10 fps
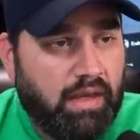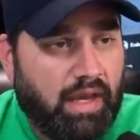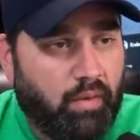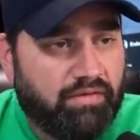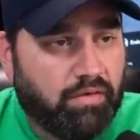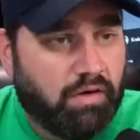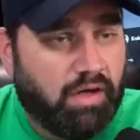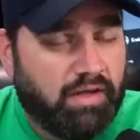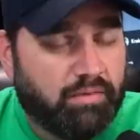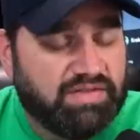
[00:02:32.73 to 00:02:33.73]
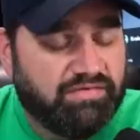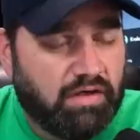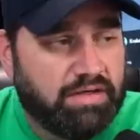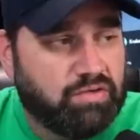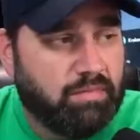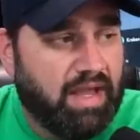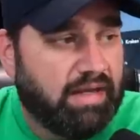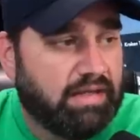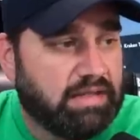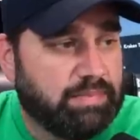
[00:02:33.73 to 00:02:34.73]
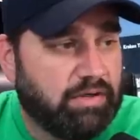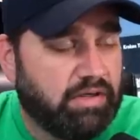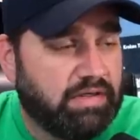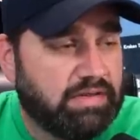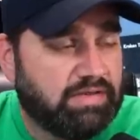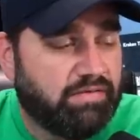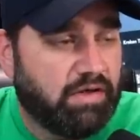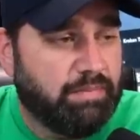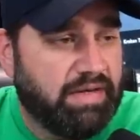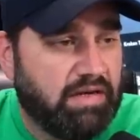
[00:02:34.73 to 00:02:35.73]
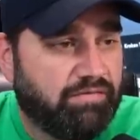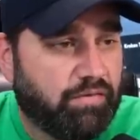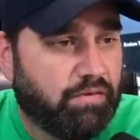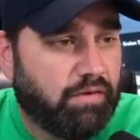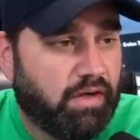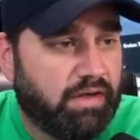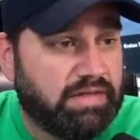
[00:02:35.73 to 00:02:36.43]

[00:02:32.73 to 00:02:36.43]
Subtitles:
However, that was a very traumatic experience, very painful.